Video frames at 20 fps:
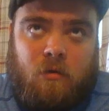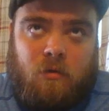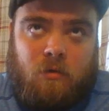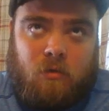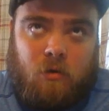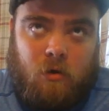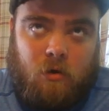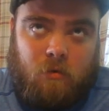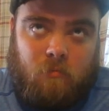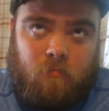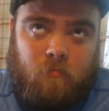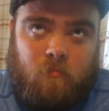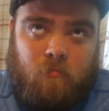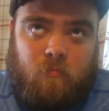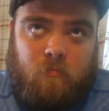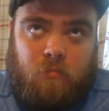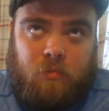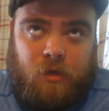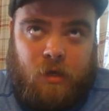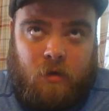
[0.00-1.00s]
started
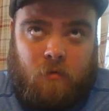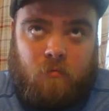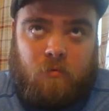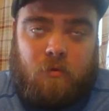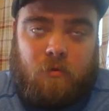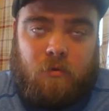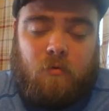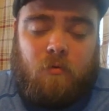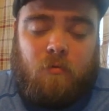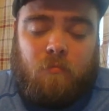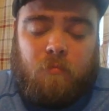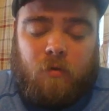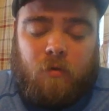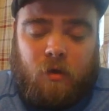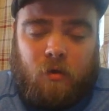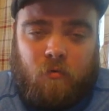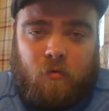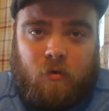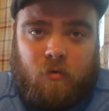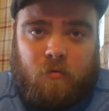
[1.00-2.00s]
playing
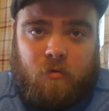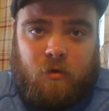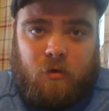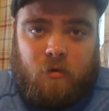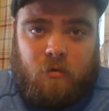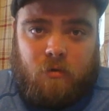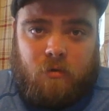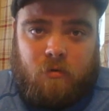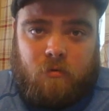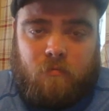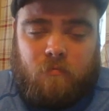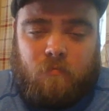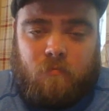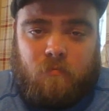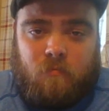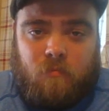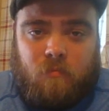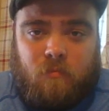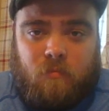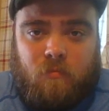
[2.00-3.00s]
around the
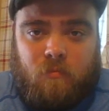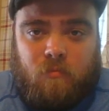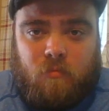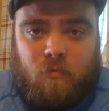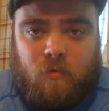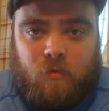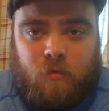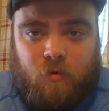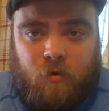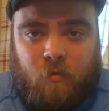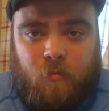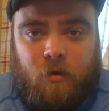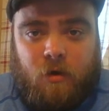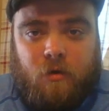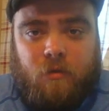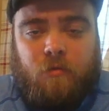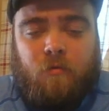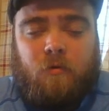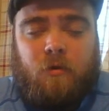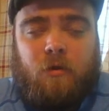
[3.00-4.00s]

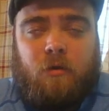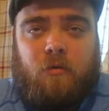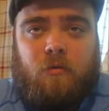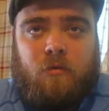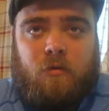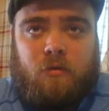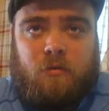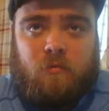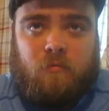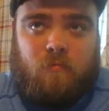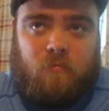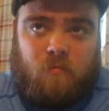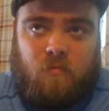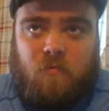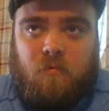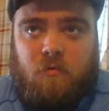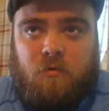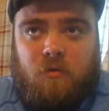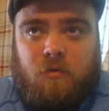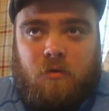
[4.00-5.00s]
3x3,
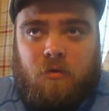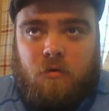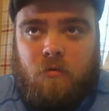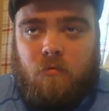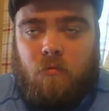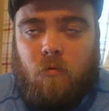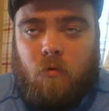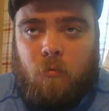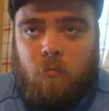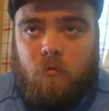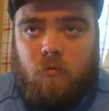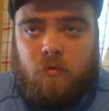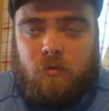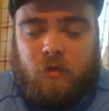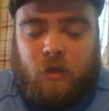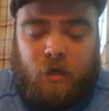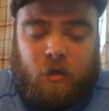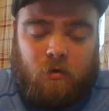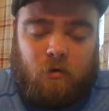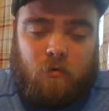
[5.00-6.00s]
with the normal
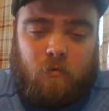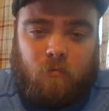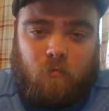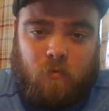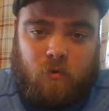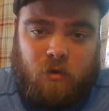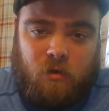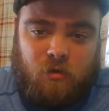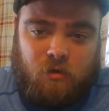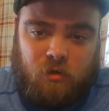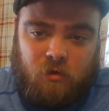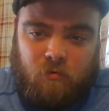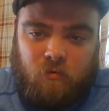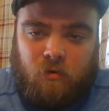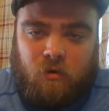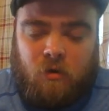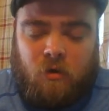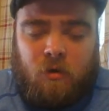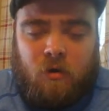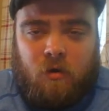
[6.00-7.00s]
standard one
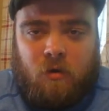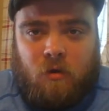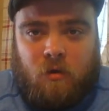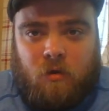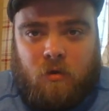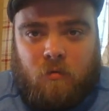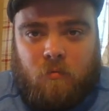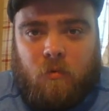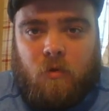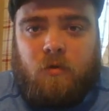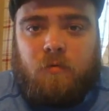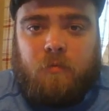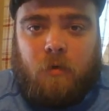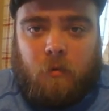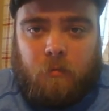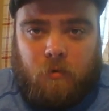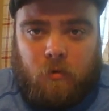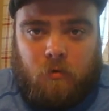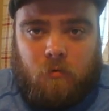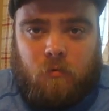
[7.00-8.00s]
most
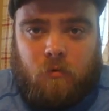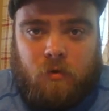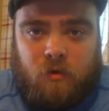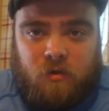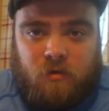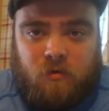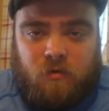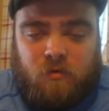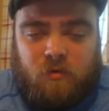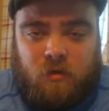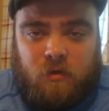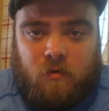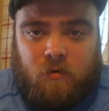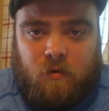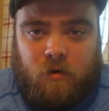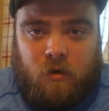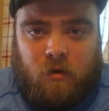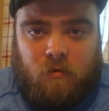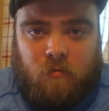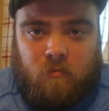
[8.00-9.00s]
popular one that you see
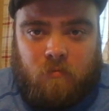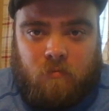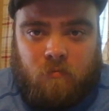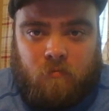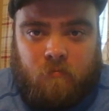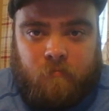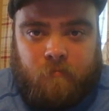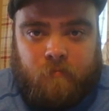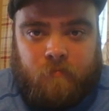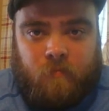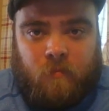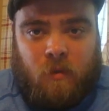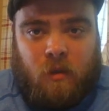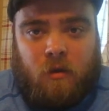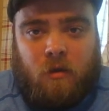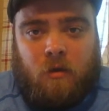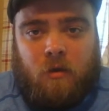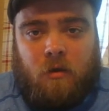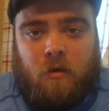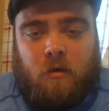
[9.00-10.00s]
around.
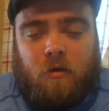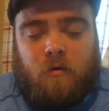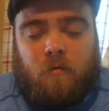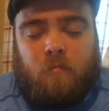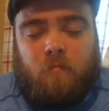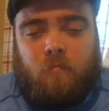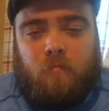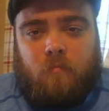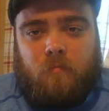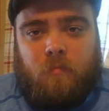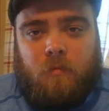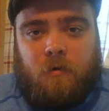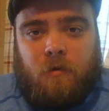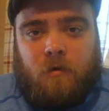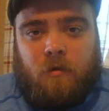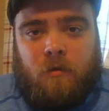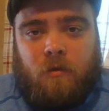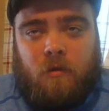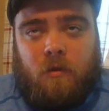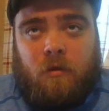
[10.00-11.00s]

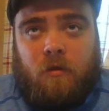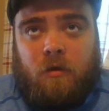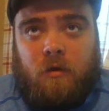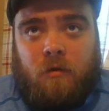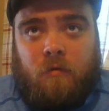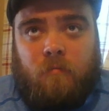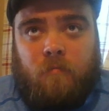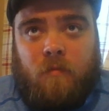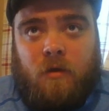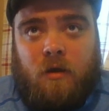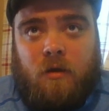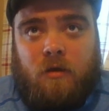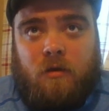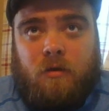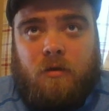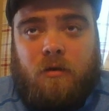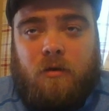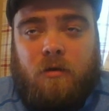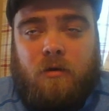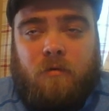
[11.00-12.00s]
But then
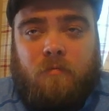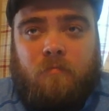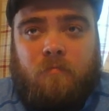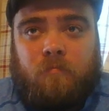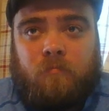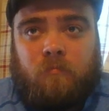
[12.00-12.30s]
I